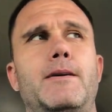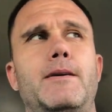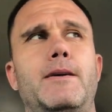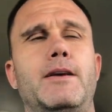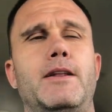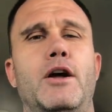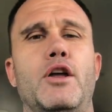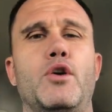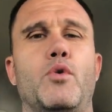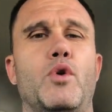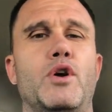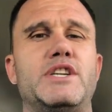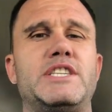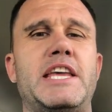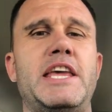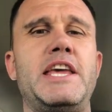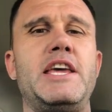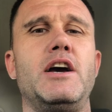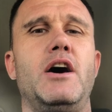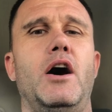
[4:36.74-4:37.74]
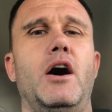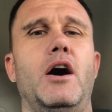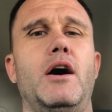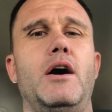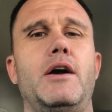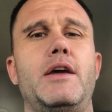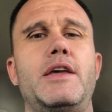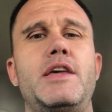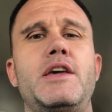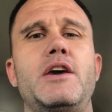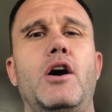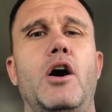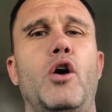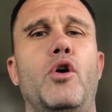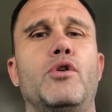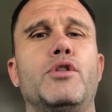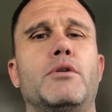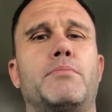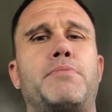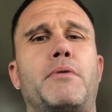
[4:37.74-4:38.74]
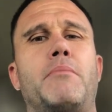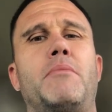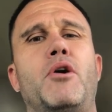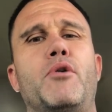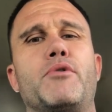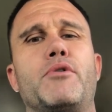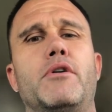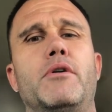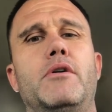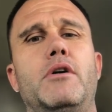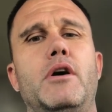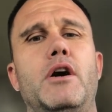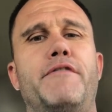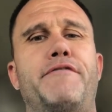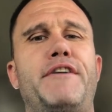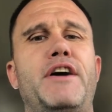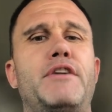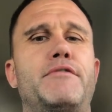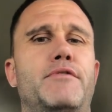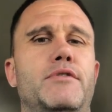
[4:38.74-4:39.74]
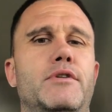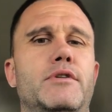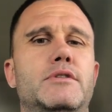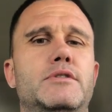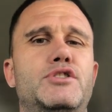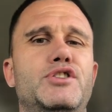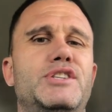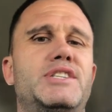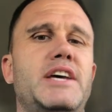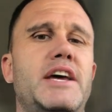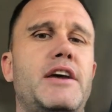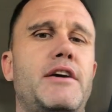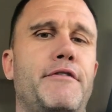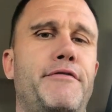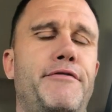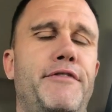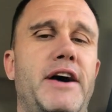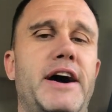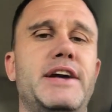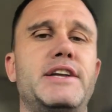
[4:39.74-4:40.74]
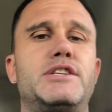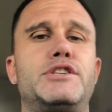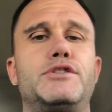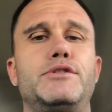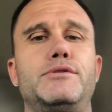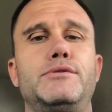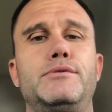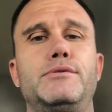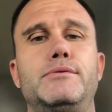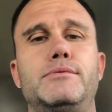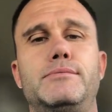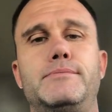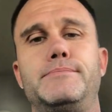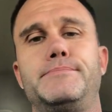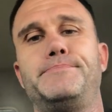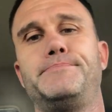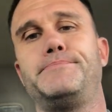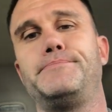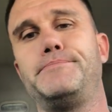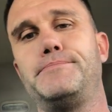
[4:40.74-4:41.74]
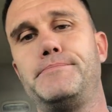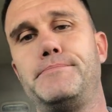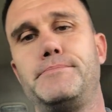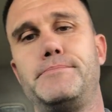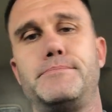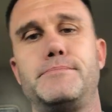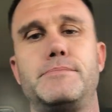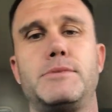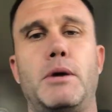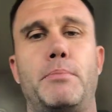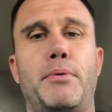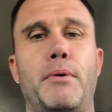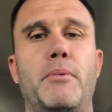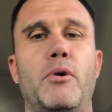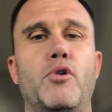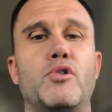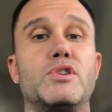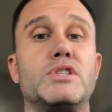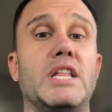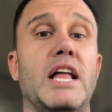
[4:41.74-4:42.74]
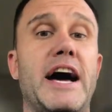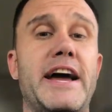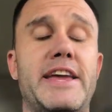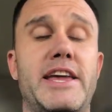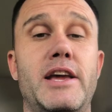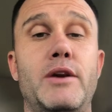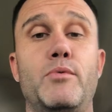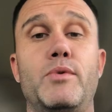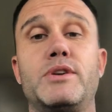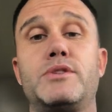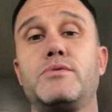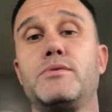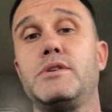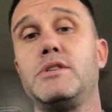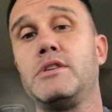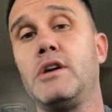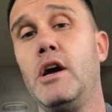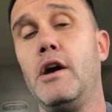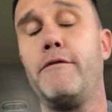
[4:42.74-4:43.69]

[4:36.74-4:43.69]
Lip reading: in other words, he owed the promoter a favor to take a fight to the promoter's liking, which was